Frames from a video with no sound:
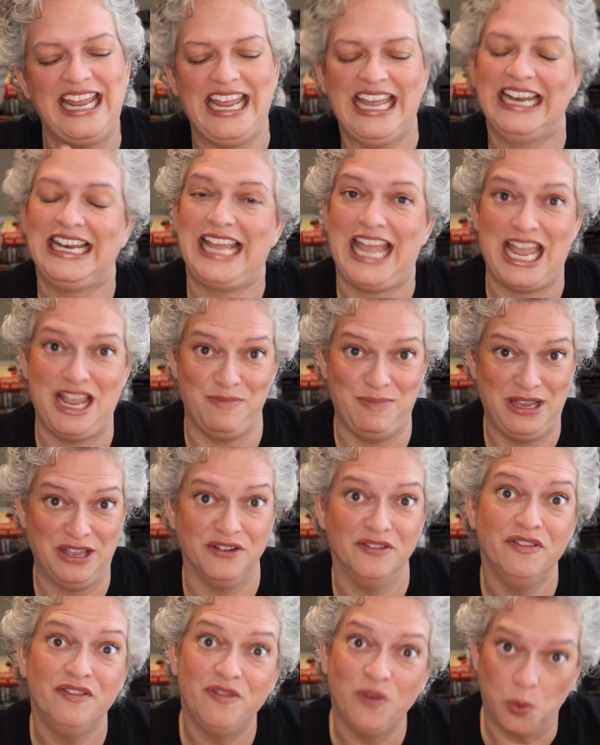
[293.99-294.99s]
it came in
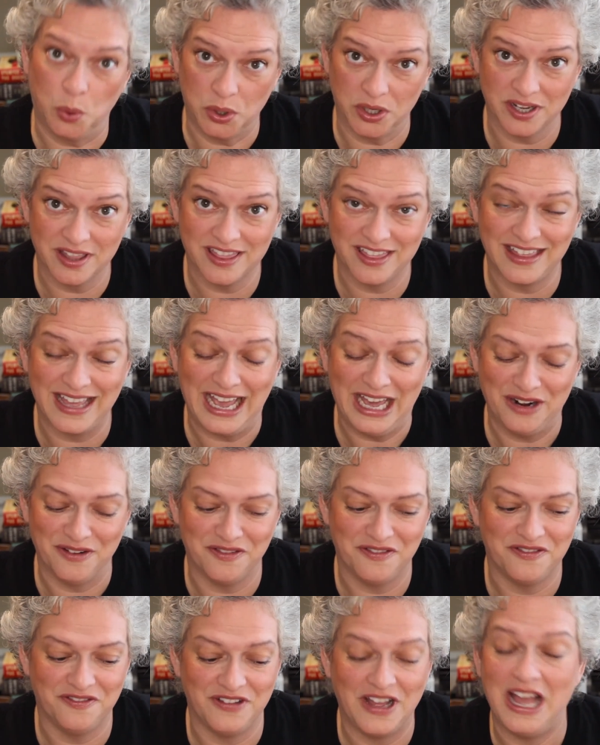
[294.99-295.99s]
4th out
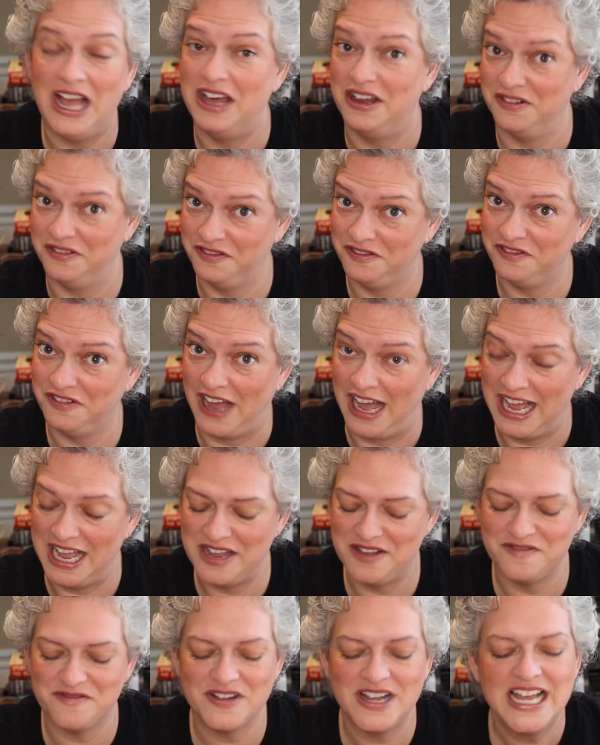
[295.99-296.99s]
of
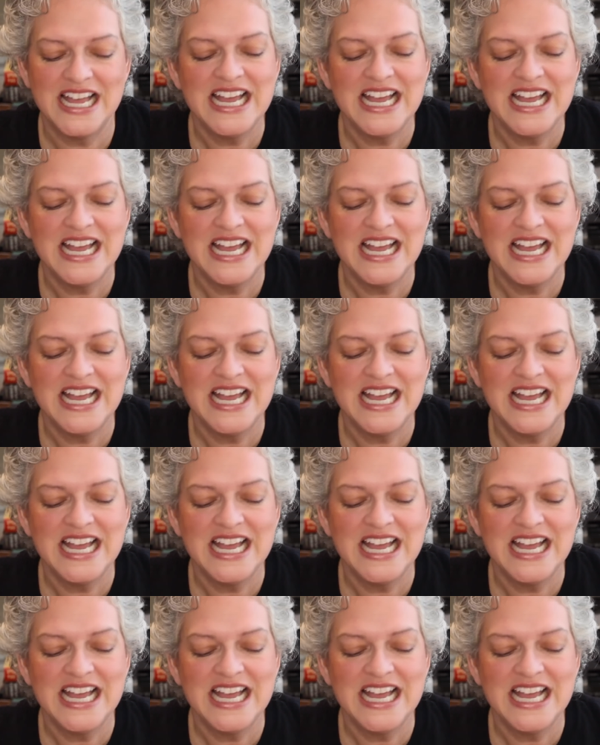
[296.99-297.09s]
5.